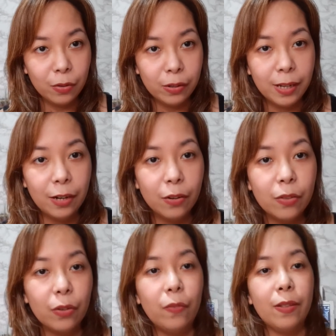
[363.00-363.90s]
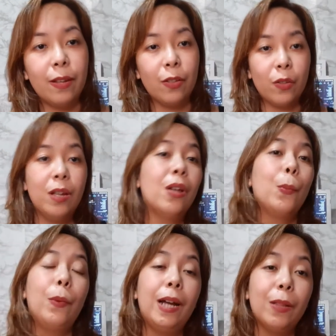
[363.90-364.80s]
or hair services,
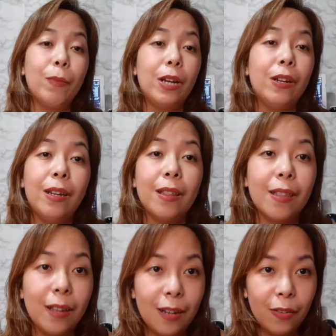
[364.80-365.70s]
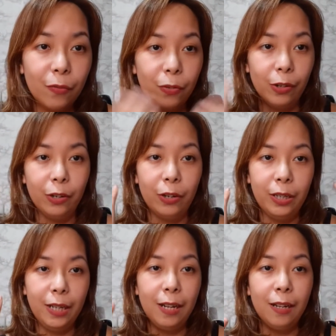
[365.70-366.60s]
but meron din silang for your
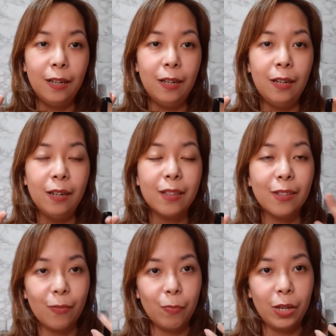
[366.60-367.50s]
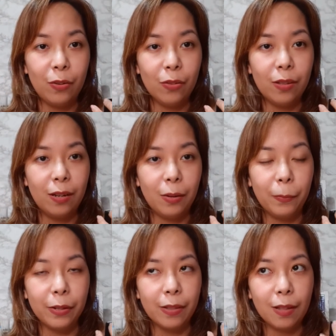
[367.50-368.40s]
nails, meron silang
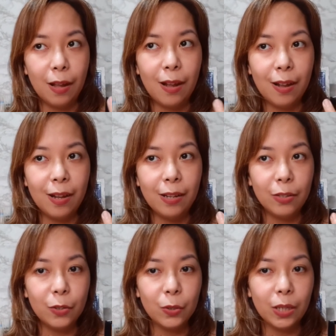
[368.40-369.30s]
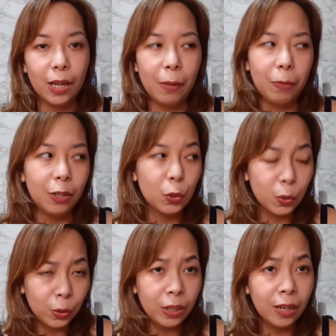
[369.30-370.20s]
massage. I'm not
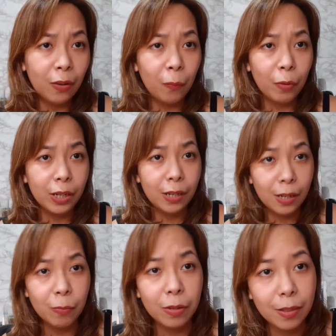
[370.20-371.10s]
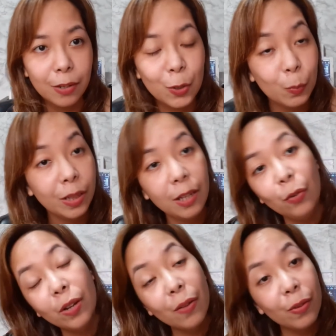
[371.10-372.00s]
sure lang kung pwede na yung massage, but
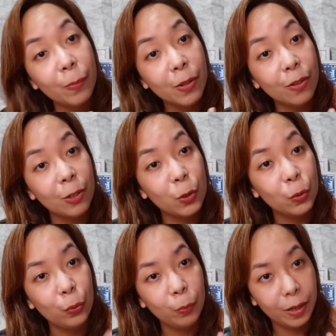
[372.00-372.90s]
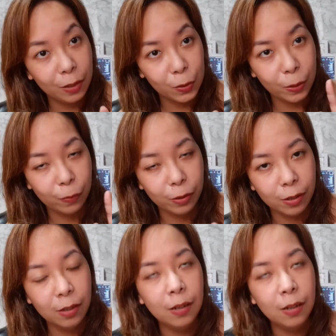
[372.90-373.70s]
they do have a massage room and a shower.